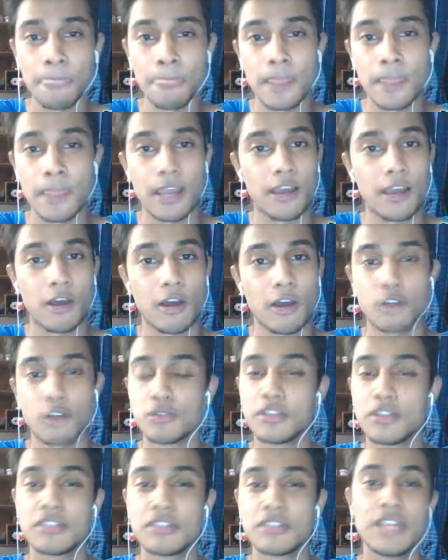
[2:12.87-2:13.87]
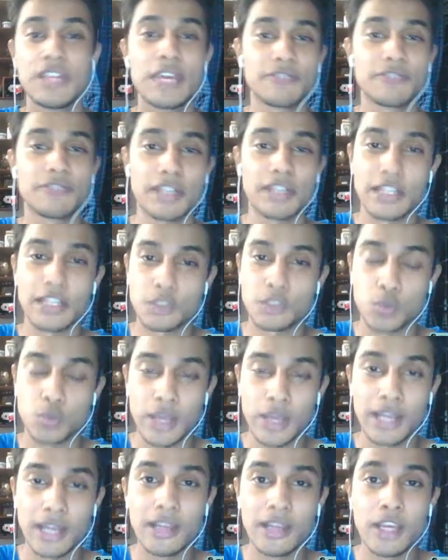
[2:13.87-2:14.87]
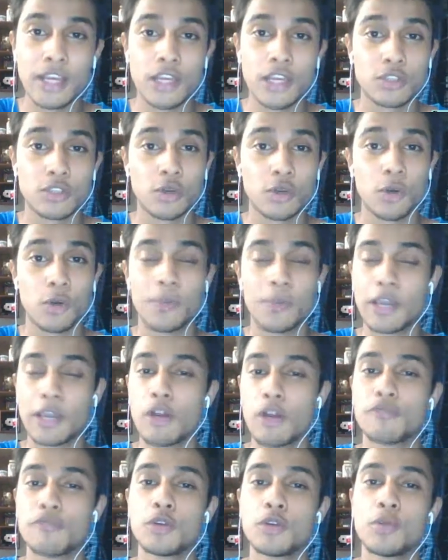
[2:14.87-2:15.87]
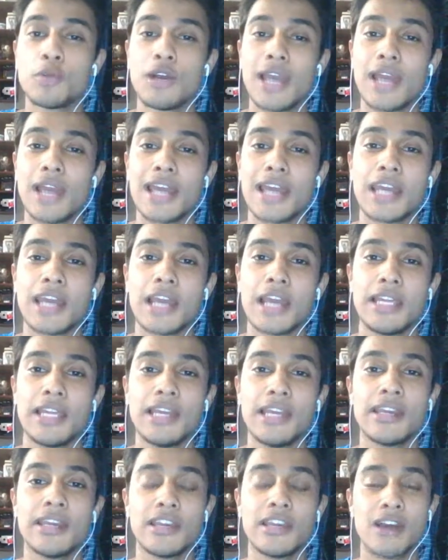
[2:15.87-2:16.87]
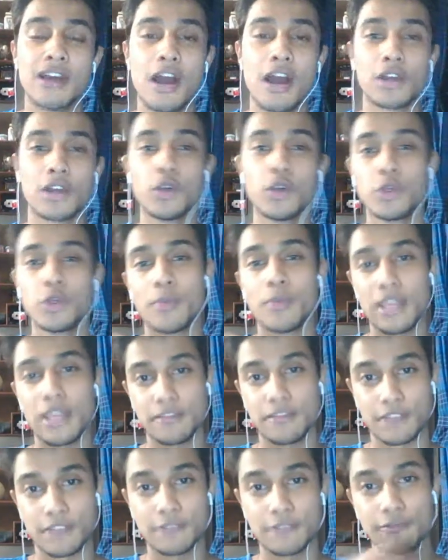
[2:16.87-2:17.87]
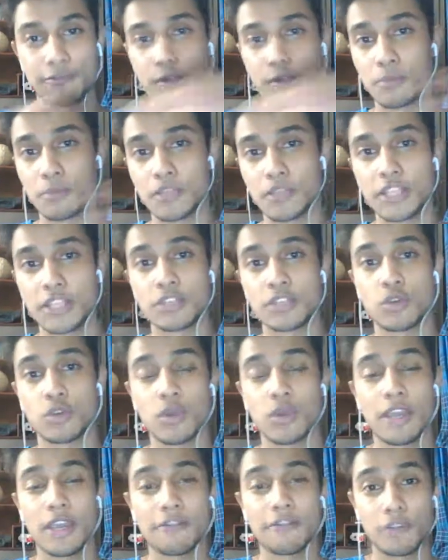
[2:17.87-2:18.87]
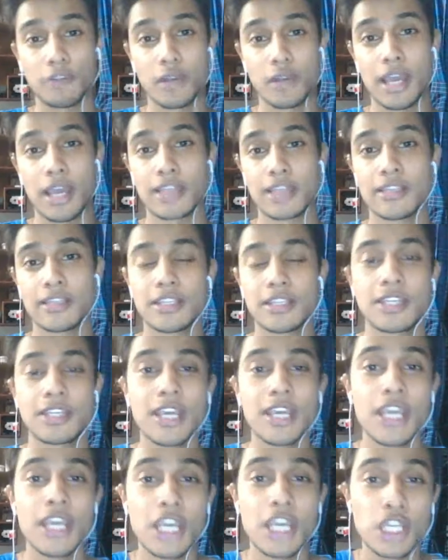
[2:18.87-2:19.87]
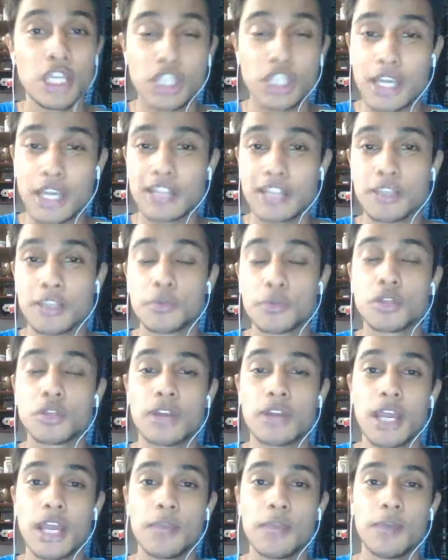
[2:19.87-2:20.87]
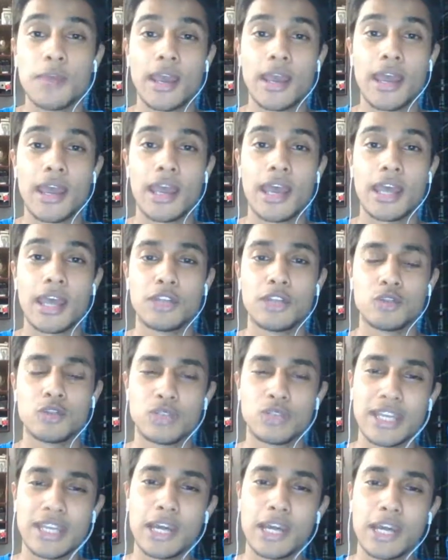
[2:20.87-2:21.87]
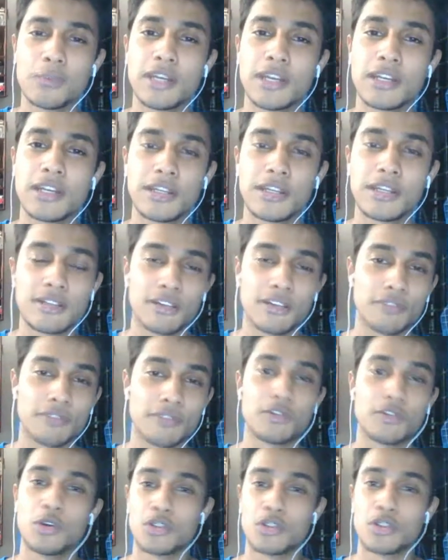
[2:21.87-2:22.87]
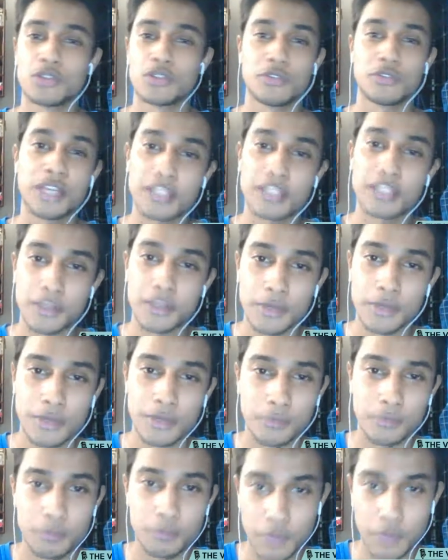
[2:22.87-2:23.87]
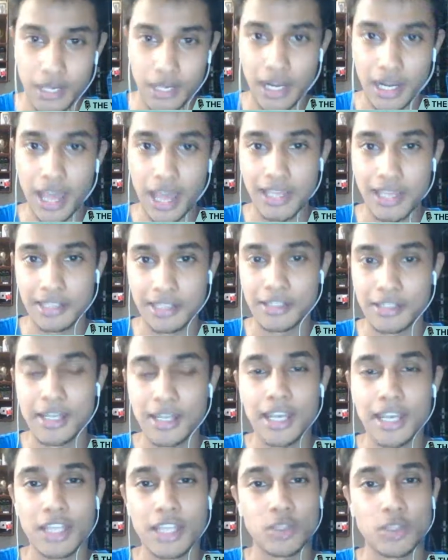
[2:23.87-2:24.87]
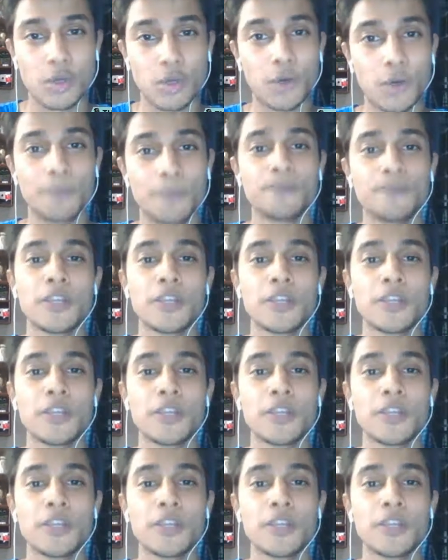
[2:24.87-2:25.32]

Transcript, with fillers: uh, also in the CFL as well. So Bengal football and I League are going to benefit from this. So if you like this, share, subscribe, and to stay updated, of course, ring the bell icon so